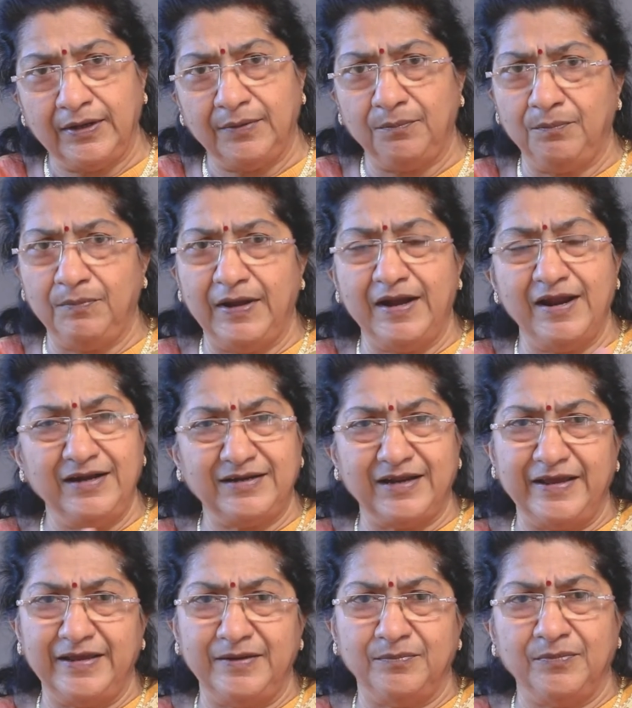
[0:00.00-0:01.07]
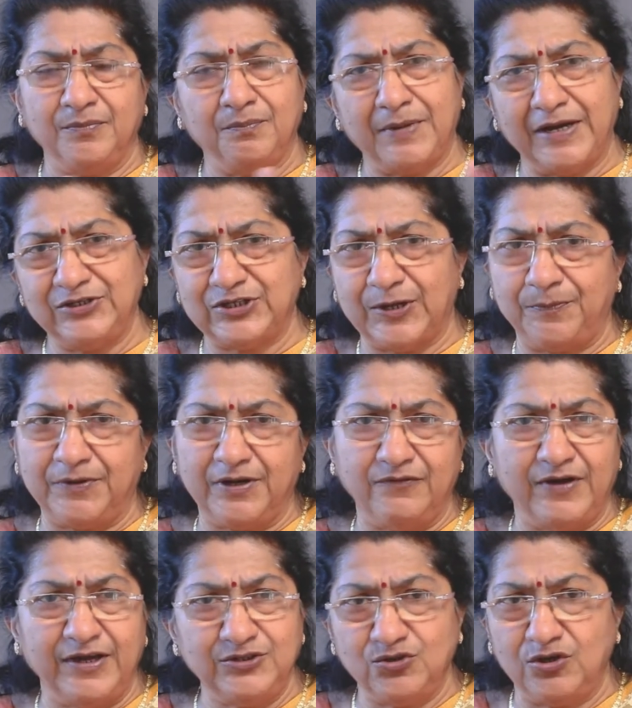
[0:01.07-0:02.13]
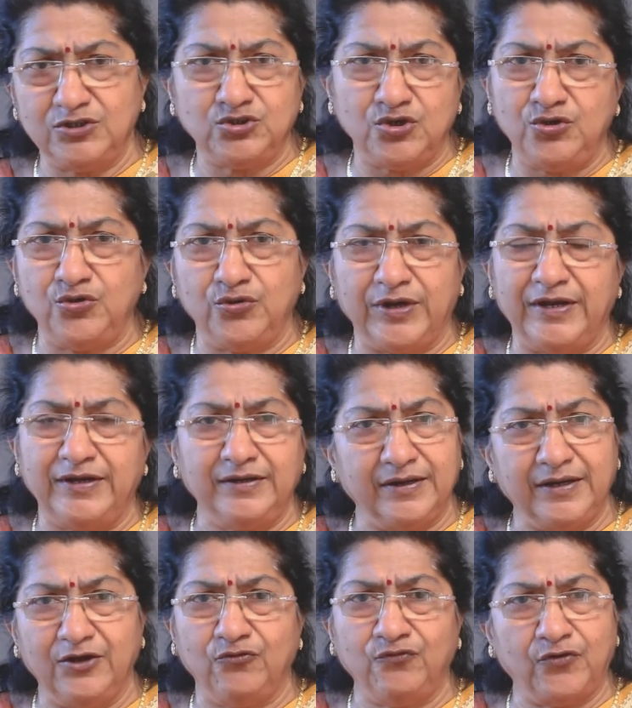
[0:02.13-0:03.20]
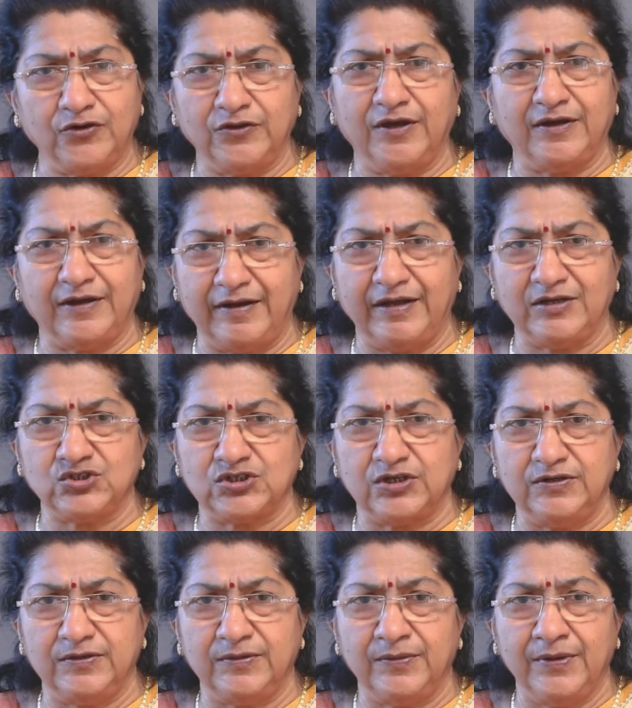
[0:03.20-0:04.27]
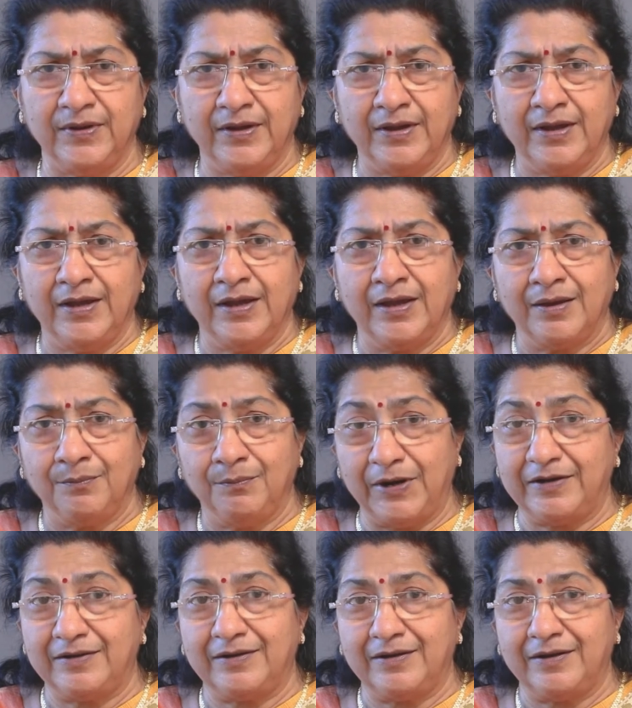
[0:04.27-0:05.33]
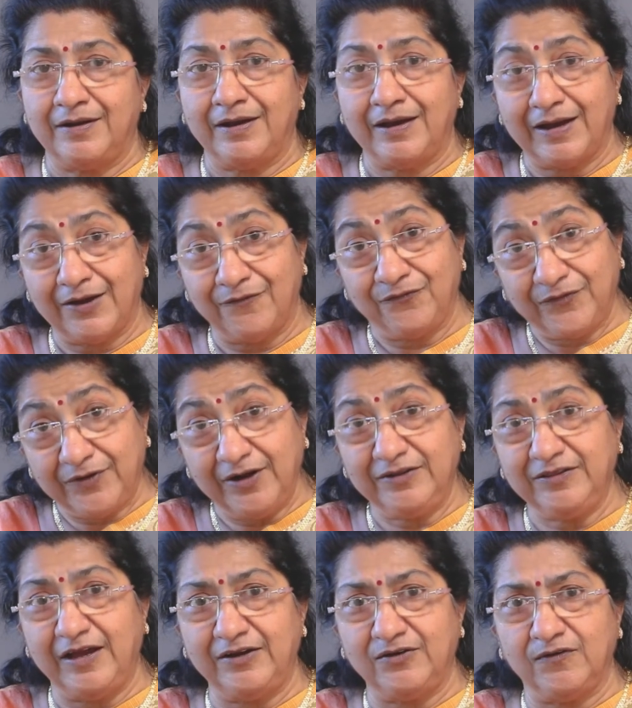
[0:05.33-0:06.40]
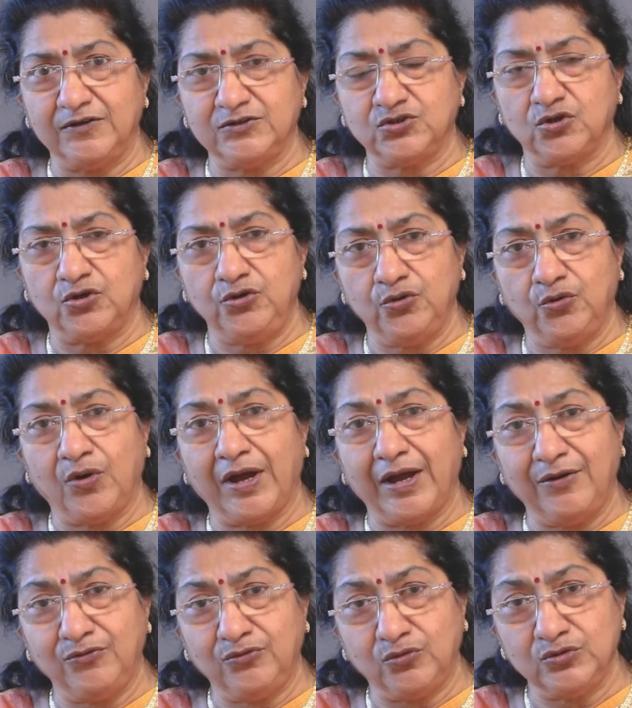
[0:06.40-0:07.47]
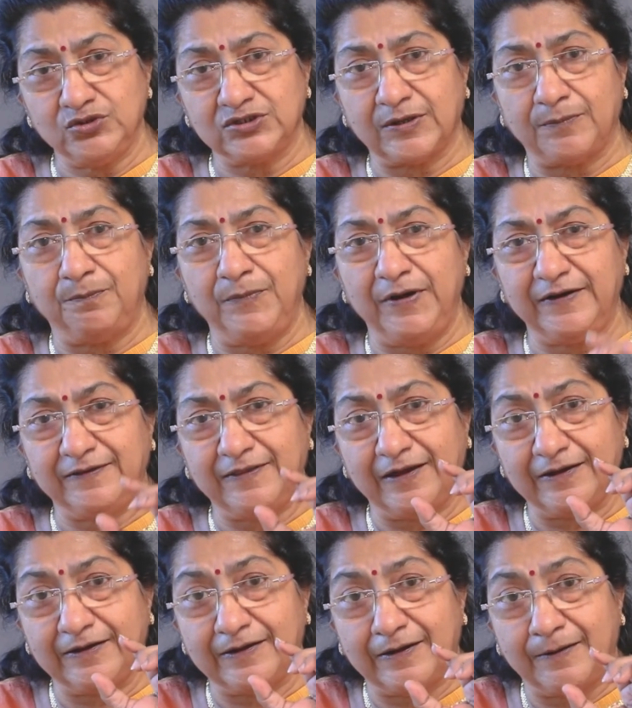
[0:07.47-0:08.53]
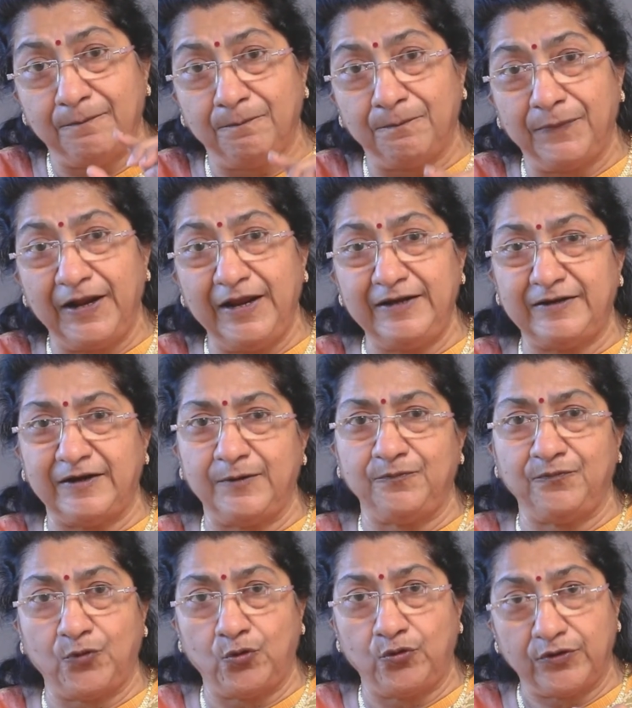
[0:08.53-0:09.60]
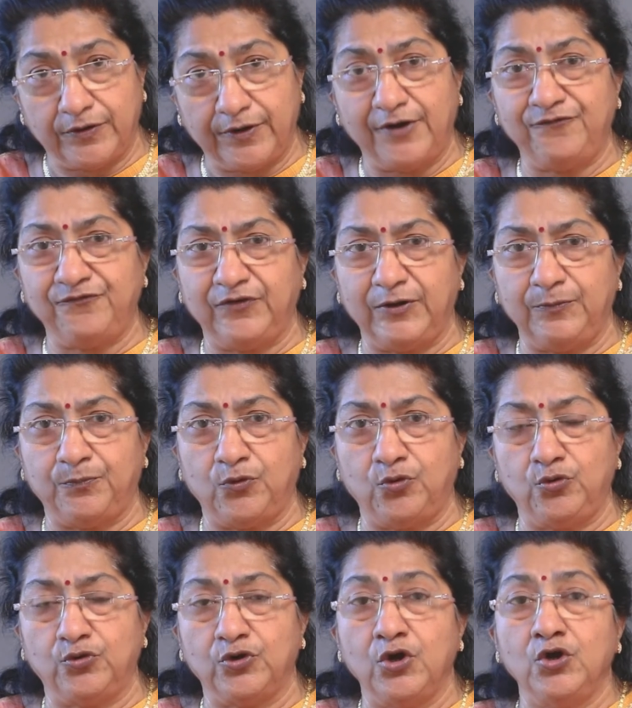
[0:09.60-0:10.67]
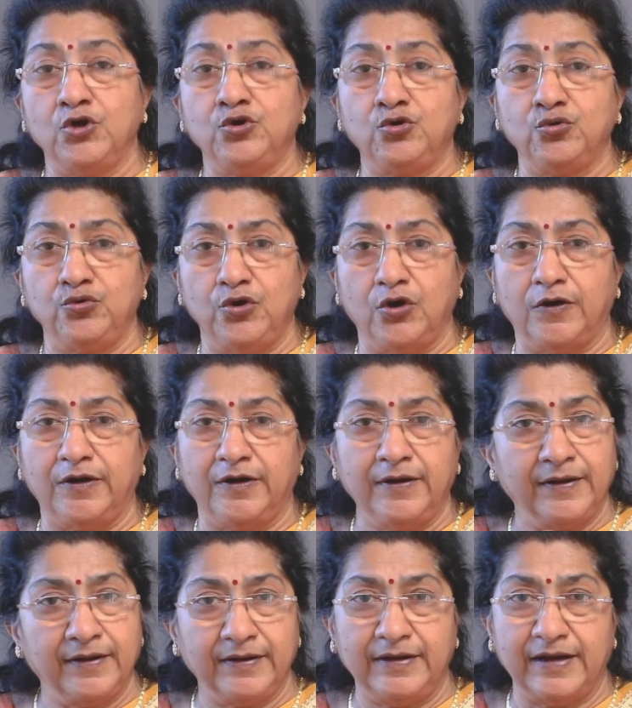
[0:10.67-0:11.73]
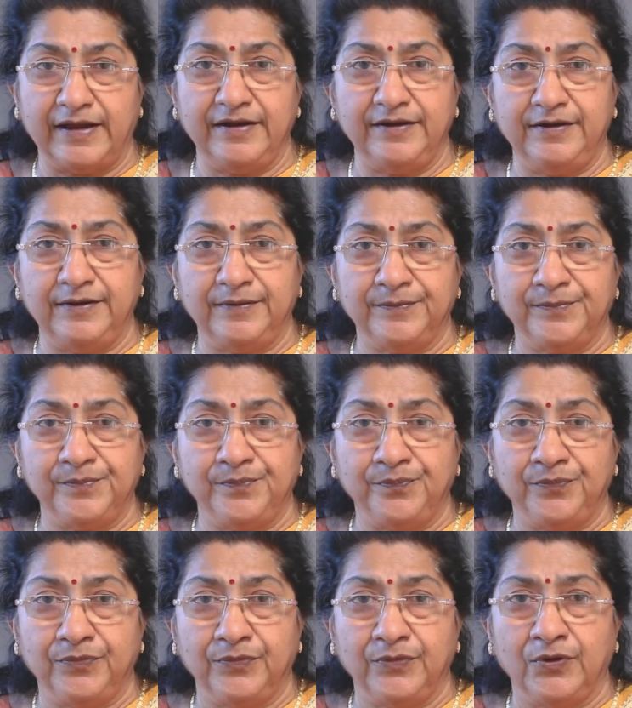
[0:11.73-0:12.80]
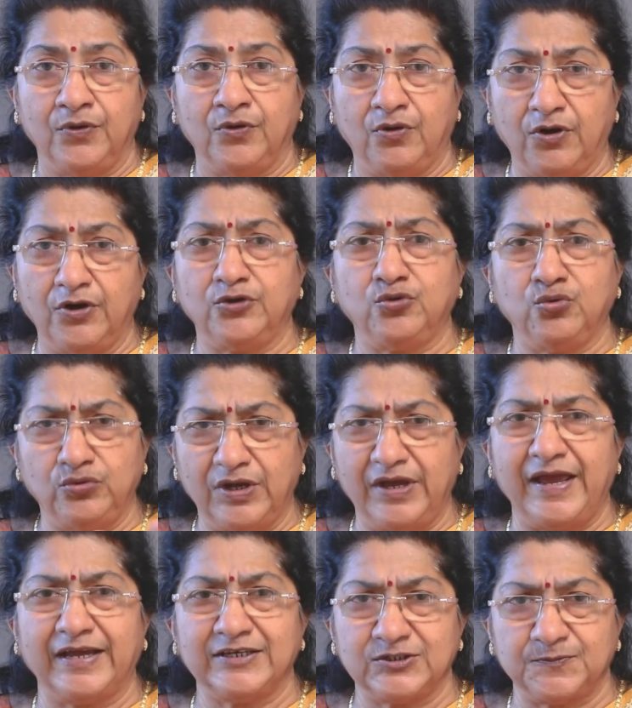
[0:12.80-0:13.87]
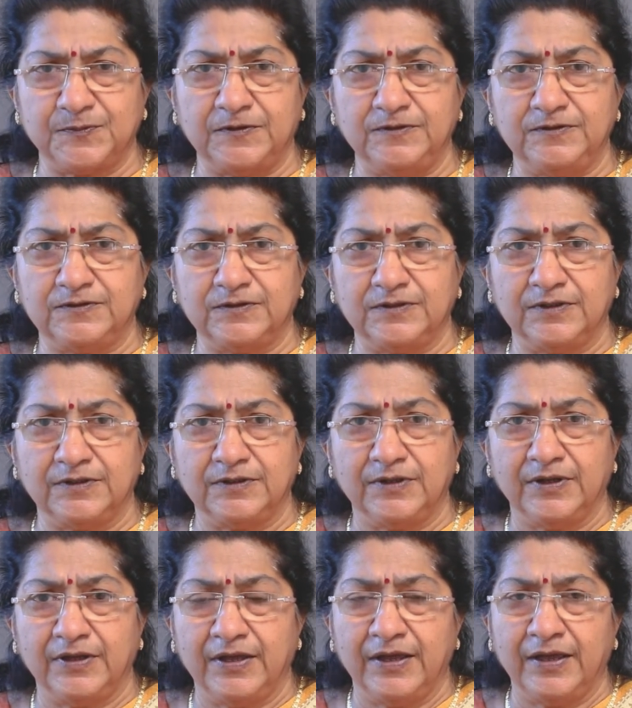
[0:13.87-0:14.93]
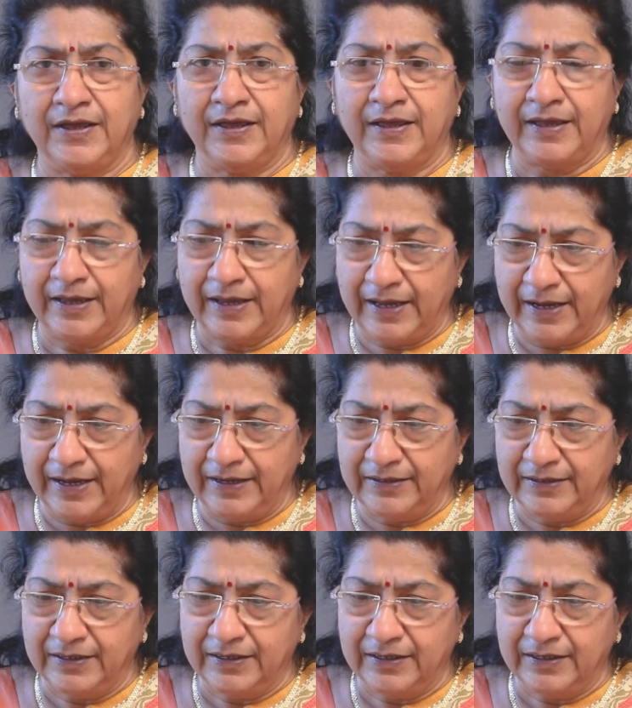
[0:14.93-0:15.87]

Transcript: Middle time, by chapter wise also you can give for the correction, but after that also you have to submit the complete report, rough report, to your guide or to the expert, and